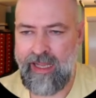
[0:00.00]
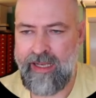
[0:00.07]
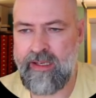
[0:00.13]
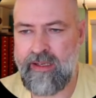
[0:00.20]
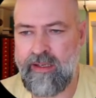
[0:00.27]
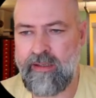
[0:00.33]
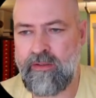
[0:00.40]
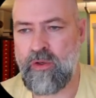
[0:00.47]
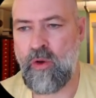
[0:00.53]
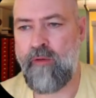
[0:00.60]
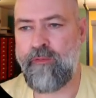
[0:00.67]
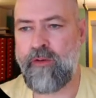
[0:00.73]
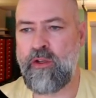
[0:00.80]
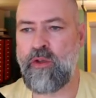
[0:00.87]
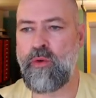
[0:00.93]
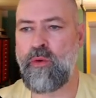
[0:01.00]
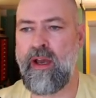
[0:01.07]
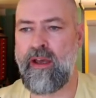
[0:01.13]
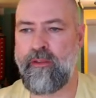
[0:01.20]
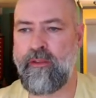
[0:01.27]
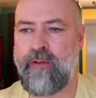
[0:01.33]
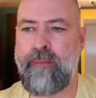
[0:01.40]
I'd like to offer
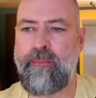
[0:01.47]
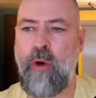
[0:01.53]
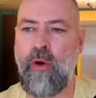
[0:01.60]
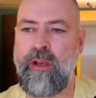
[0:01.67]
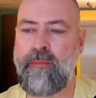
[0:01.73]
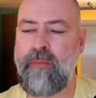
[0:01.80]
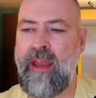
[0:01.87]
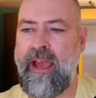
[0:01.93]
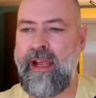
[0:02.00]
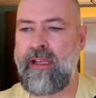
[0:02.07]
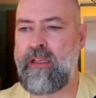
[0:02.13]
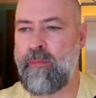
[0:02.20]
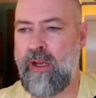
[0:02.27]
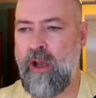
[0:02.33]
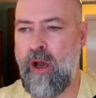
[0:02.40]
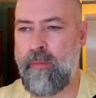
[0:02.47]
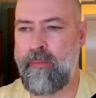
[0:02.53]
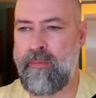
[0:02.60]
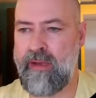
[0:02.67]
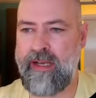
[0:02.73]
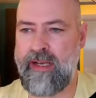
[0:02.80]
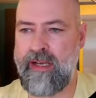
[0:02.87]
you a three point plan to
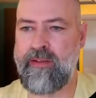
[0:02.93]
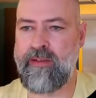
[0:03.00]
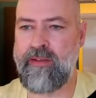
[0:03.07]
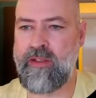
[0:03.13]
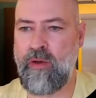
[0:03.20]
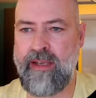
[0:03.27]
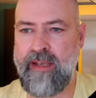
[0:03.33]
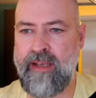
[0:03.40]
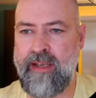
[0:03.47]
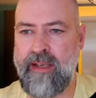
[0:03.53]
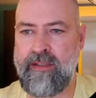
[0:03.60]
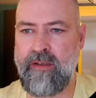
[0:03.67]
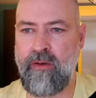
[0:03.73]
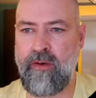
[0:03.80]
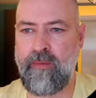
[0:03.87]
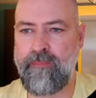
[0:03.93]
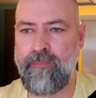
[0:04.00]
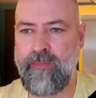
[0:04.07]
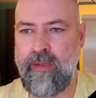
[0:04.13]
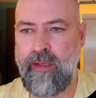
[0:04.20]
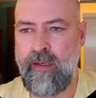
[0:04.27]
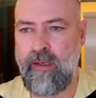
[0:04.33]
become an excellent software
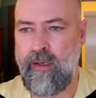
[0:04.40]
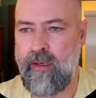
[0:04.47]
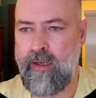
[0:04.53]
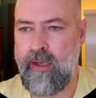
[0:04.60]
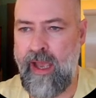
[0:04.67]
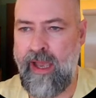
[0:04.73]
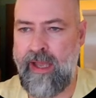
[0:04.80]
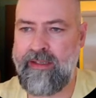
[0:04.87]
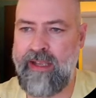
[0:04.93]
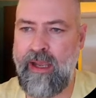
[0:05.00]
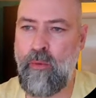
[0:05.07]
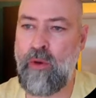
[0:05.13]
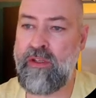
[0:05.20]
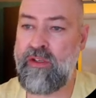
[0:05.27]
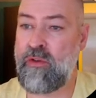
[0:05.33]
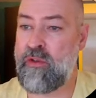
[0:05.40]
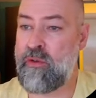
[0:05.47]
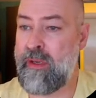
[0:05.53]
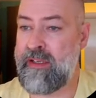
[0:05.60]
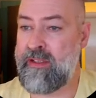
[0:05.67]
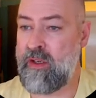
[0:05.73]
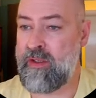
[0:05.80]
tester and I want
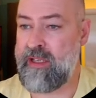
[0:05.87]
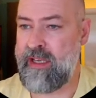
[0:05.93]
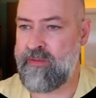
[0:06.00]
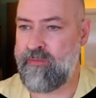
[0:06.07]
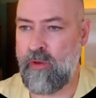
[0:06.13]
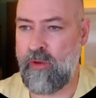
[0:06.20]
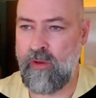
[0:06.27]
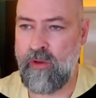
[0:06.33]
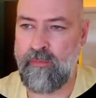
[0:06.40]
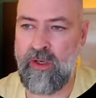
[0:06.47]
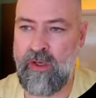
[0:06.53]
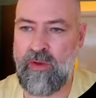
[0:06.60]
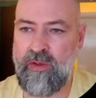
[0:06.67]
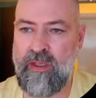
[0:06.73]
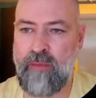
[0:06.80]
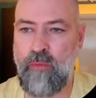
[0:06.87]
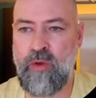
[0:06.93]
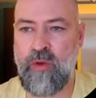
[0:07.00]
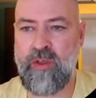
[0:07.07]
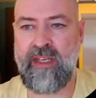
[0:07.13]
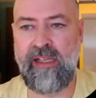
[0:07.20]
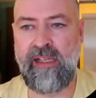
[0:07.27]
you to be successful, because
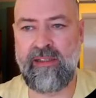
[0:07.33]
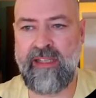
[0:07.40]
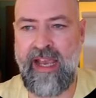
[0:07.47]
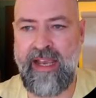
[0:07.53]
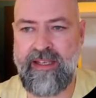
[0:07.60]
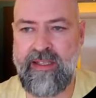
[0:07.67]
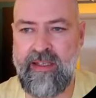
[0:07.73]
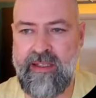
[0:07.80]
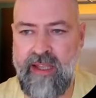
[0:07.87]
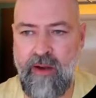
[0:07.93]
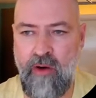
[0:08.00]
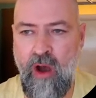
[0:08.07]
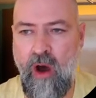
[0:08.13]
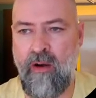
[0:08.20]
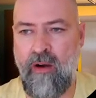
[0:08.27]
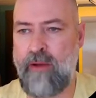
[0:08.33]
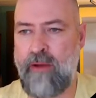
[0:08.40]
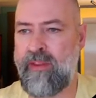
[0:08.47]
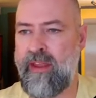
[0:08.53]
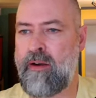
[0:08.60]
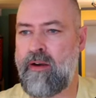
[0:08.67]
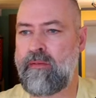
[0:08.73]
the more skilled testers there
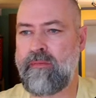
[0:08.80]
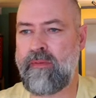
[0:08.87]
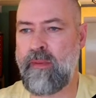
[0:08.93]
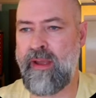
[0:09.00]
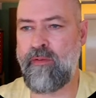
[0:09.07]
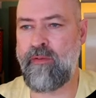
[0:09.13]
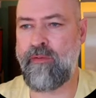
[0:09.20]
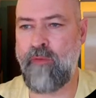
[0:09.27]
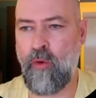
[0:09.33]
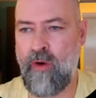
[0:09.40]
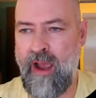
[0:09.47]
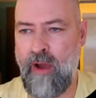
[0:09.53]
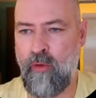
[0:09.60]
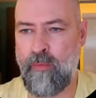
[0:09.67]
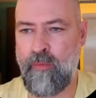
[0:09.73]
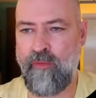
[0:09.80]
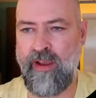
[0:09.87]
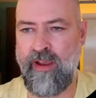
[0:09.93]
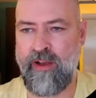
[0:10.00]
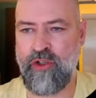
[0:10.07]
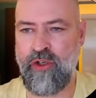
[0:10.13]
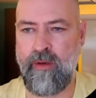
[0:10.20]
are out there, the better for our
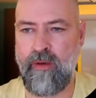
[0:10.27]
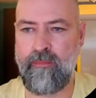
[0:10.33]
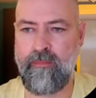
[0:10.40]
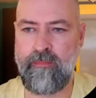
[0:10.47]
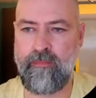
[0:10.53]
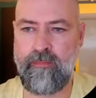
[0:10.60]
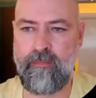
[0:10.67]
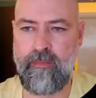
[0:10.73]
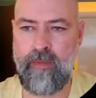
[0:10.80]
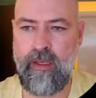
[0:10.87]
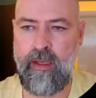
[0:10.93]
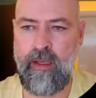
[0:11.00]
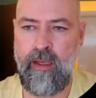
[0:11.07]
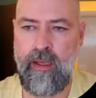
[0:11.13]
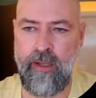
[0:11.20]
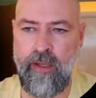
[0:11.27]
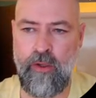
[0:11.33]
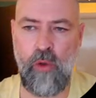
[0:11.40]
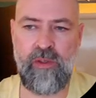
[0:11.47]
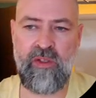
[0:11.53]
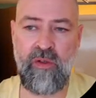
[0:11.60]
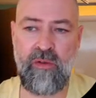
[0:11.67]
profession.
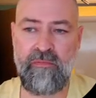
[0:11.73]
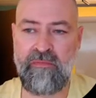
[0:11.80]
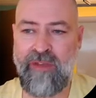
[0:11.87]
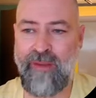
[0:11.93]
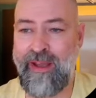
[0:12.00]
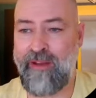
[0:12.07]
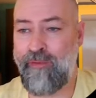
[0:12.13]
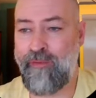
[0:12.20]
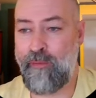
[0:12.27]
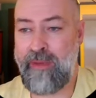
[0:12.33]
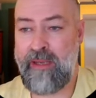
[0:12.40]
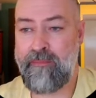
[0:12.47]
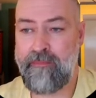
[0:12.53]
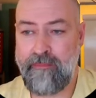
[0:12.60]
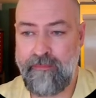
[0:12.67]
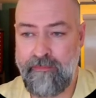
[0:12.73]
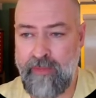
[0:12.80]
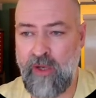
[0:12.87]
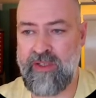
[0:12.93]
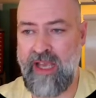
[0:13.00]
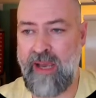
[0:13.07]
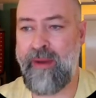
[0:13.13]
And also, the better for me,
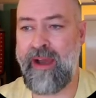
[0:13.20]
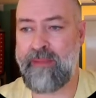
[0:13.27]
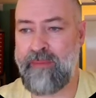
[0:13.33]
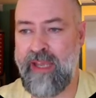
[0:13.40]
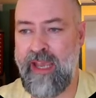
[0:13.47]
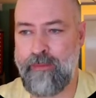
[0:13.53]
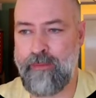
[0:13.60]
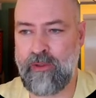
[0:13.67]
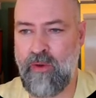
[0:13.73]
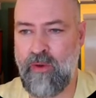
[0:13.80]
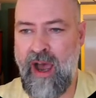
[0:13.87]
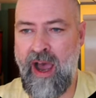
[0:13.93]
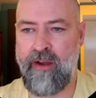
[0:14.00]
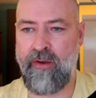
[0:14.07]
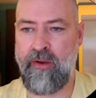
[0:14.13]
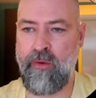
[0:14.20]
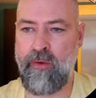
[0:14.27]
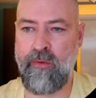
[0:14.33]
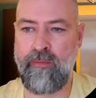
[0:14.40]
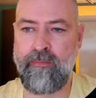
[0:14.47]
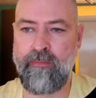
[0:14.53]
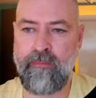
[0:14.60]
because I might be able to hire
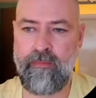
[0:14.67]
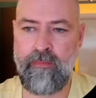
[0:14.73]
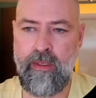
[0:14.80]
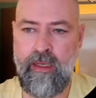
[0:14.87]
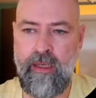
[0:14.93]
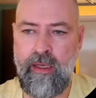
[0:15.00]
you.